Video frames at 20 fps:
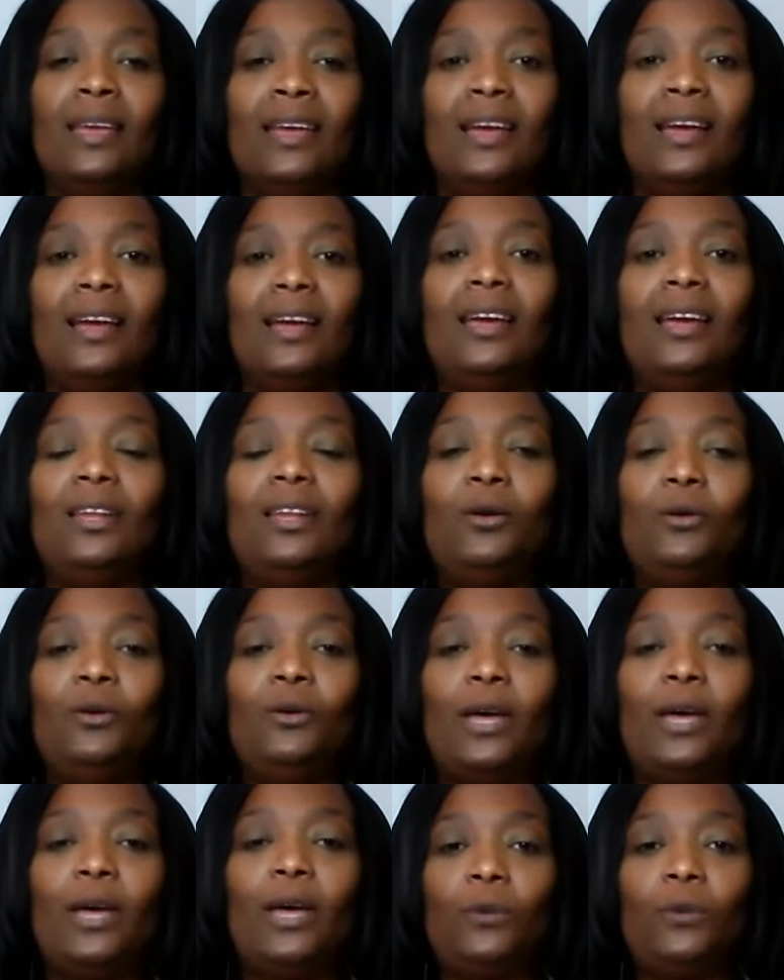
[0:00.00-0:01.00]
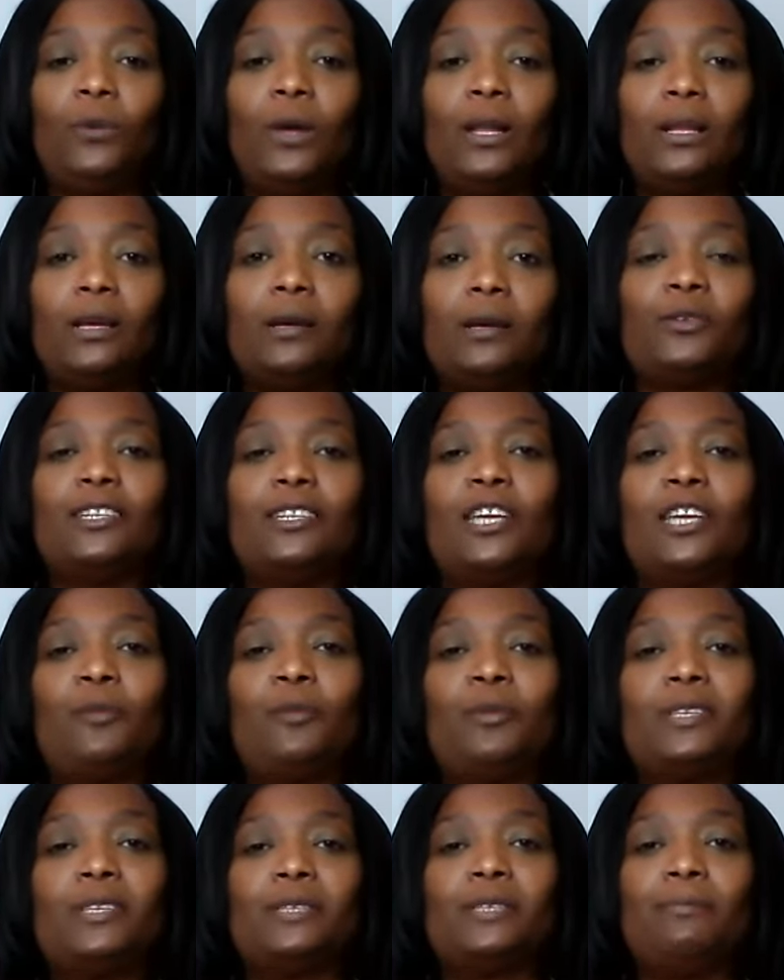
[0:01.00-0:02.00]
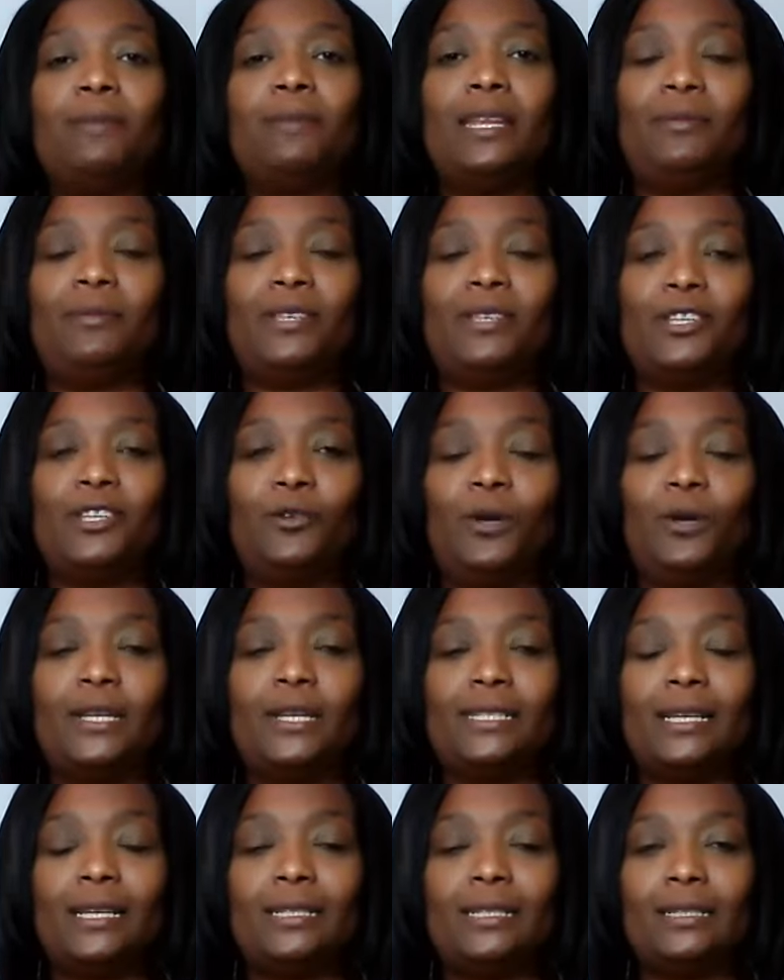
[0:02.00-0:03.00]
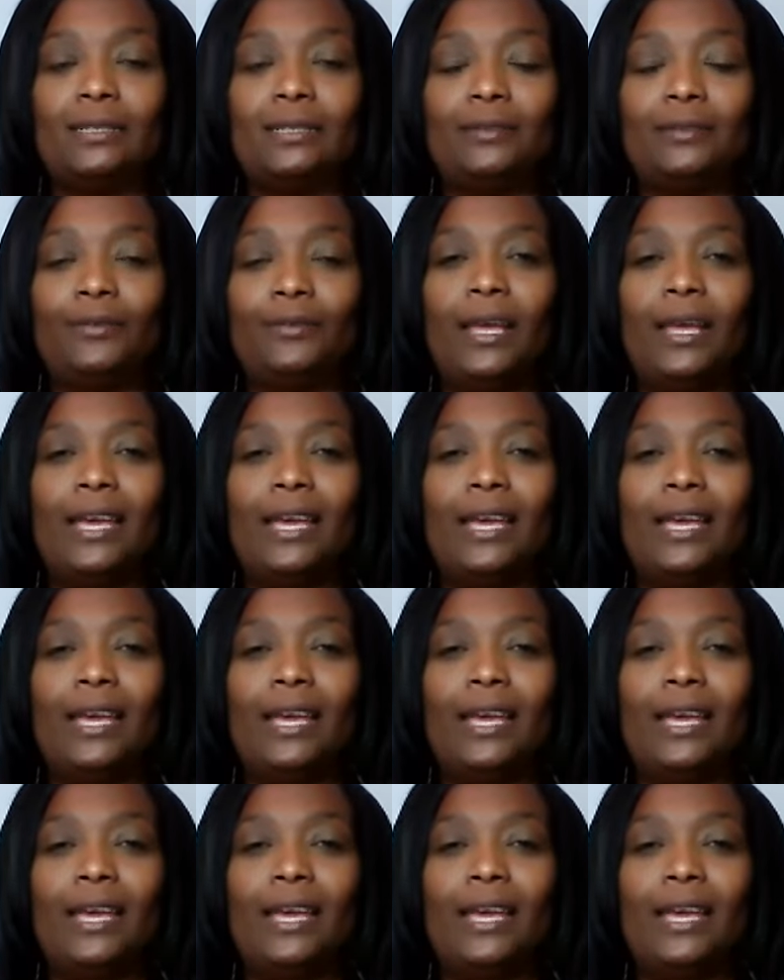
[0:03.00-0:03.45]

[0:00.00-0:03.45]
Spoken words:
Hello and welcome to Stories That Shape Us. My name is Joanna Daniel.